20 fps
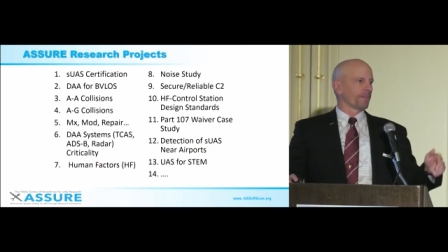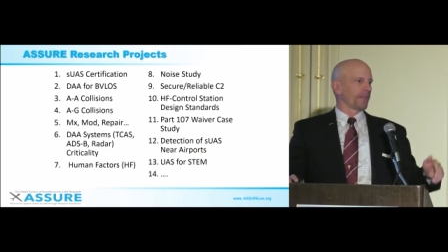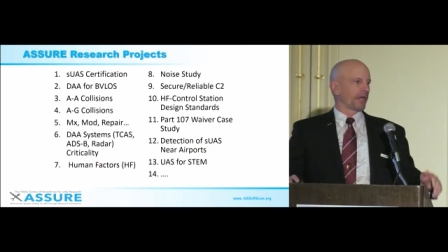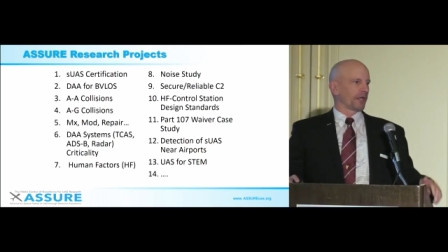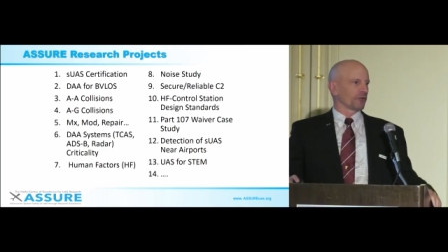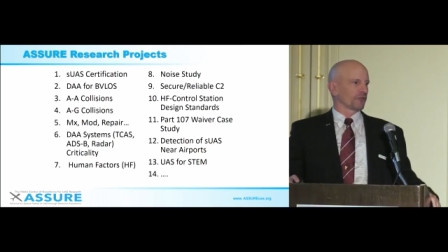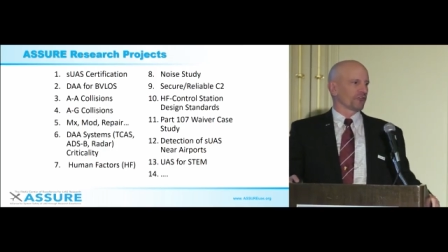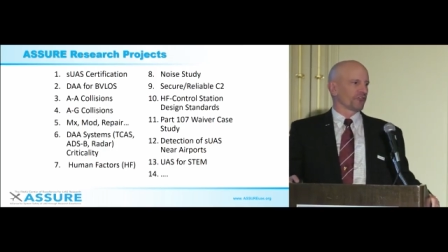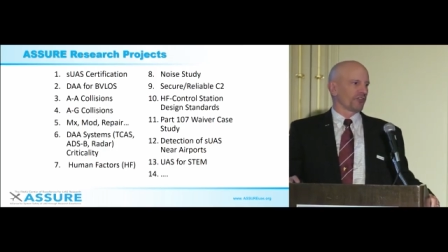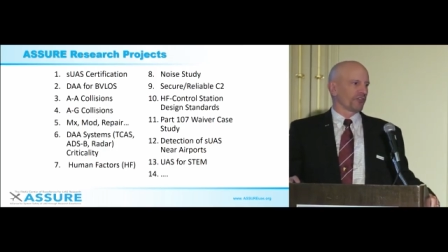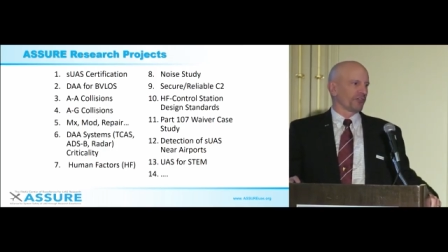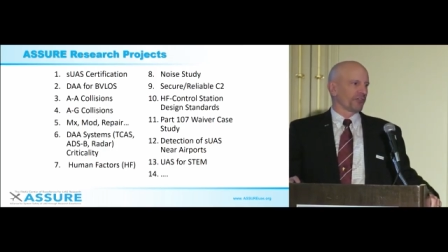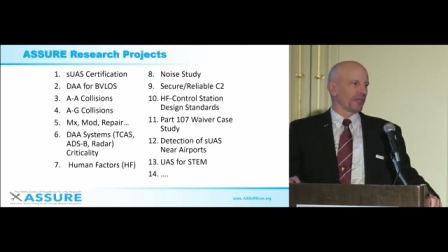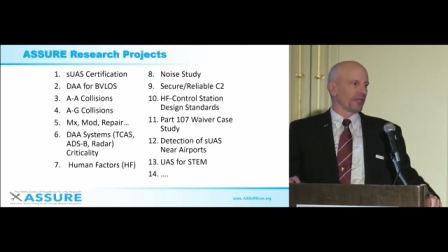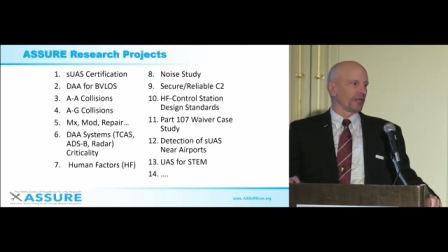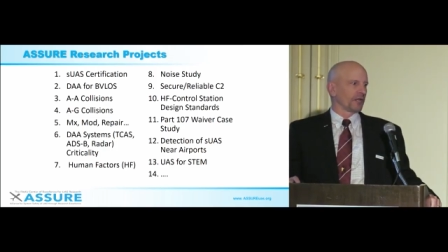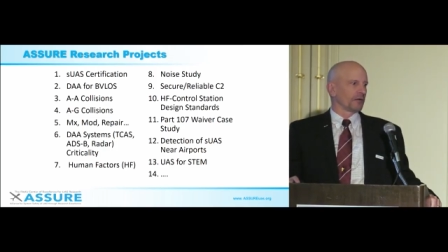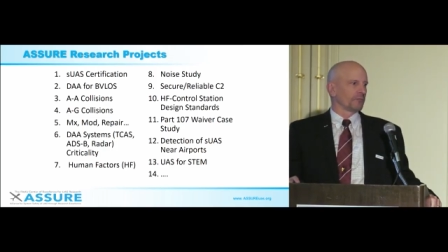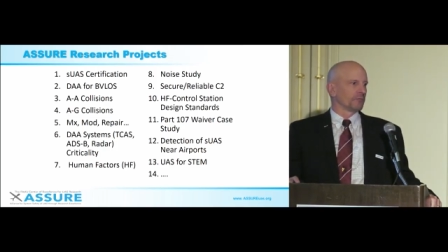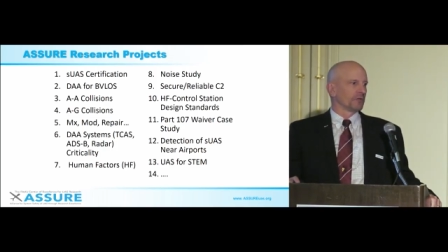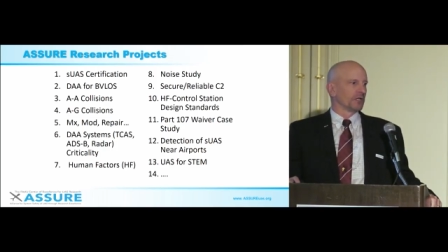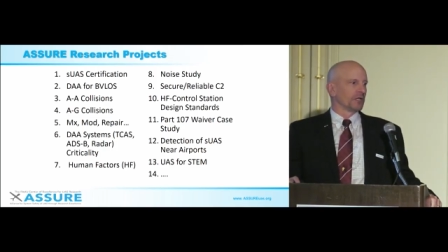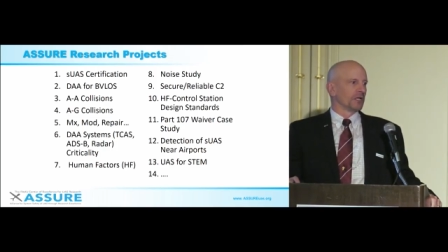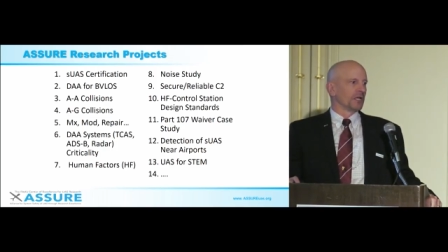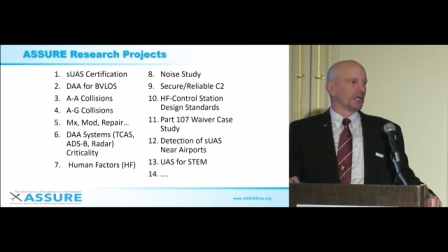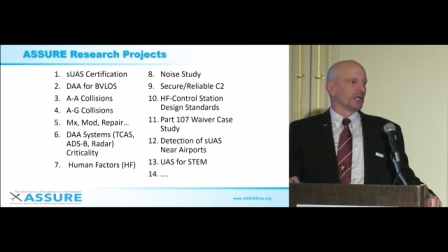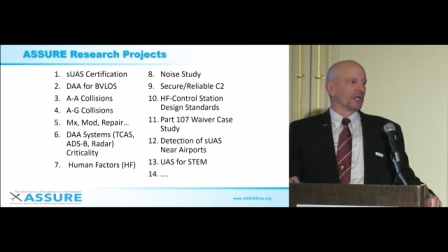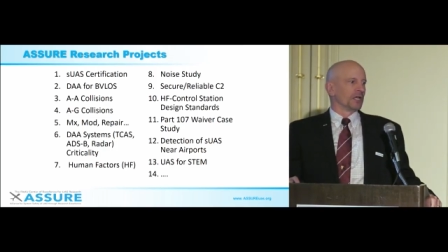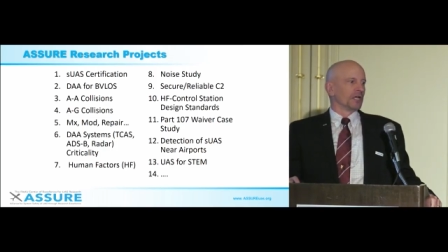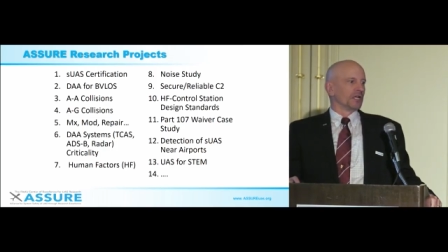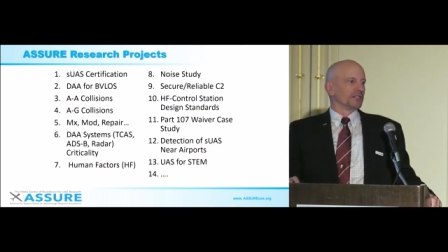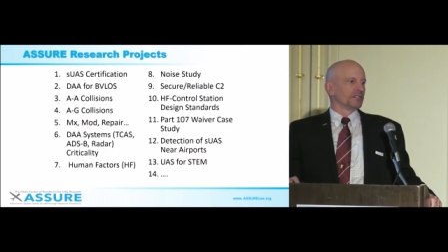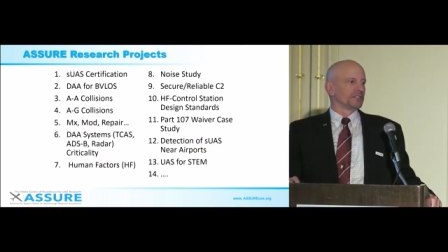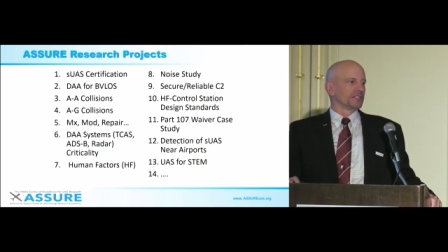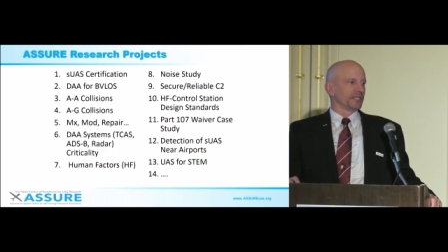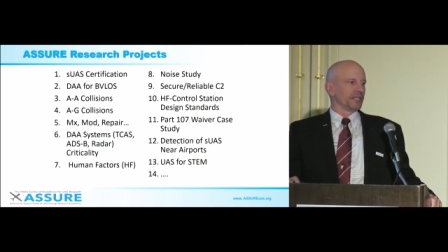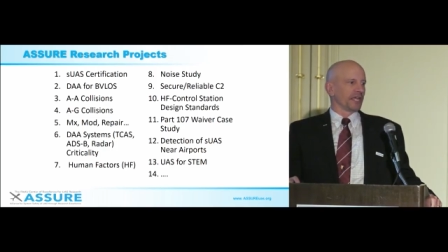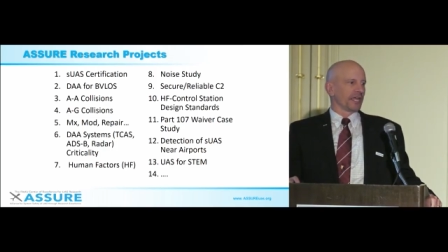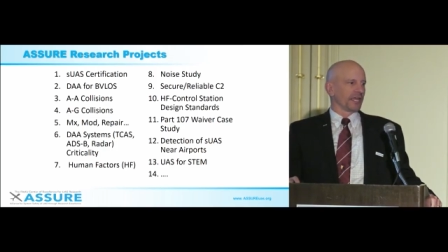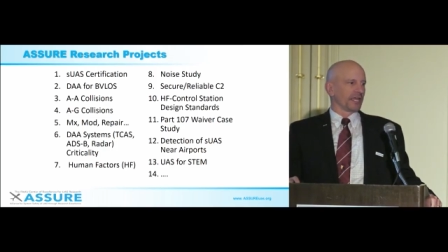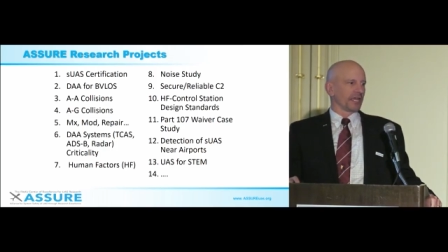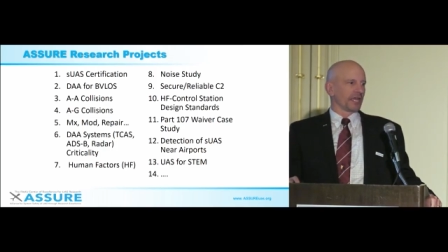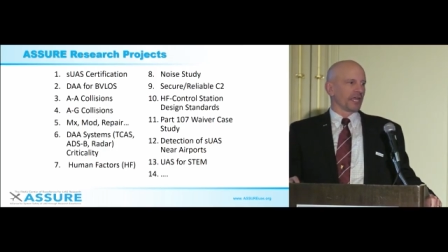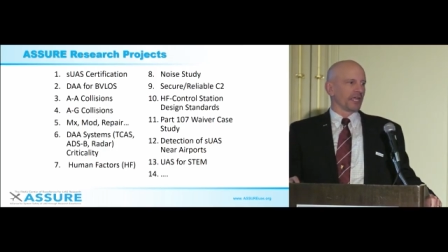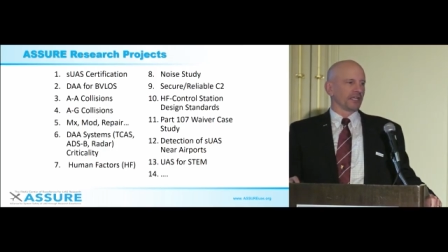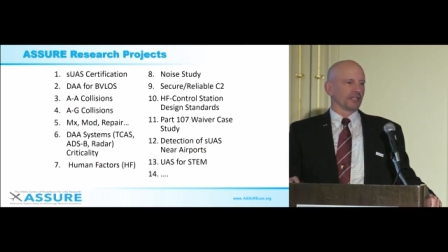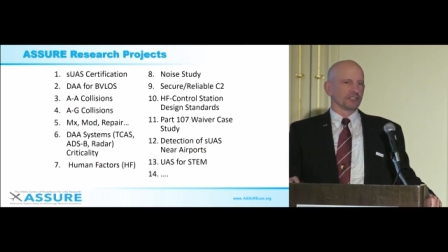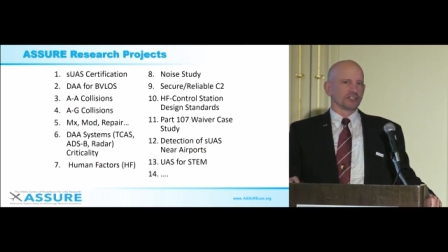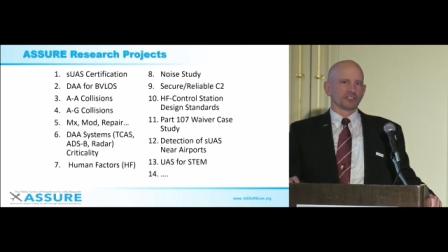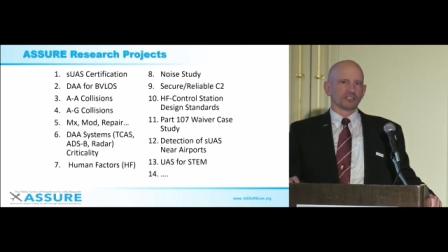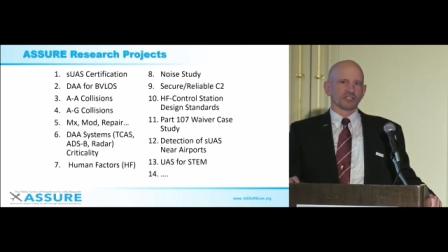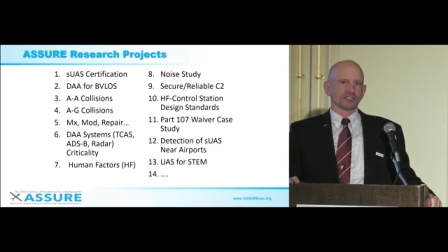That'll set that up. D A A is